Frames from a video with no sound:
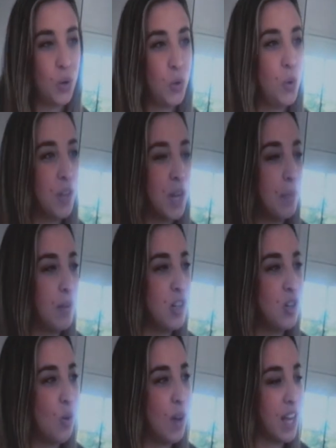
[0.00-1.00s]
Ooh, that I'm
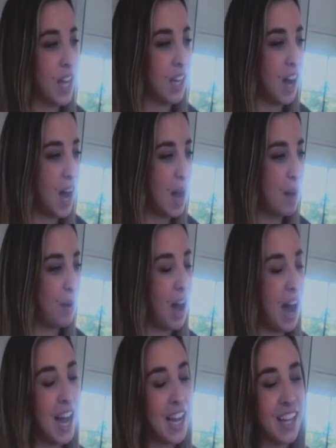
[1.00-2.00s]
enjoying.
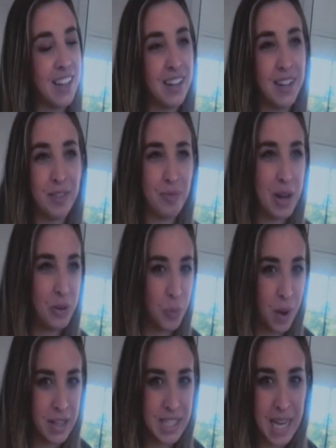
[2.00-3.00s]
I don't know
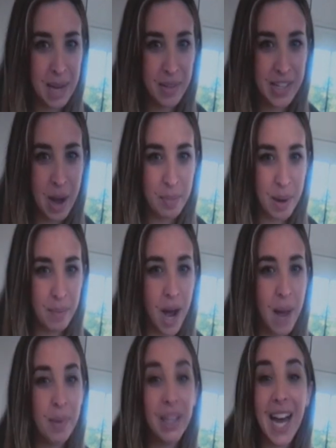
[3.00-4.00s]
why this came to the top of my
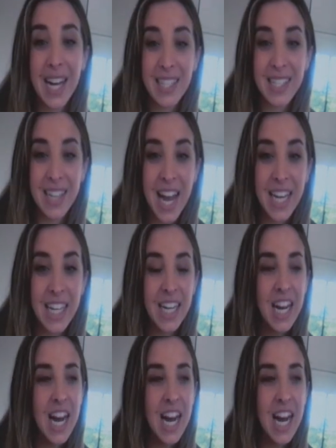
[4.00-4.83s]
mind, but last night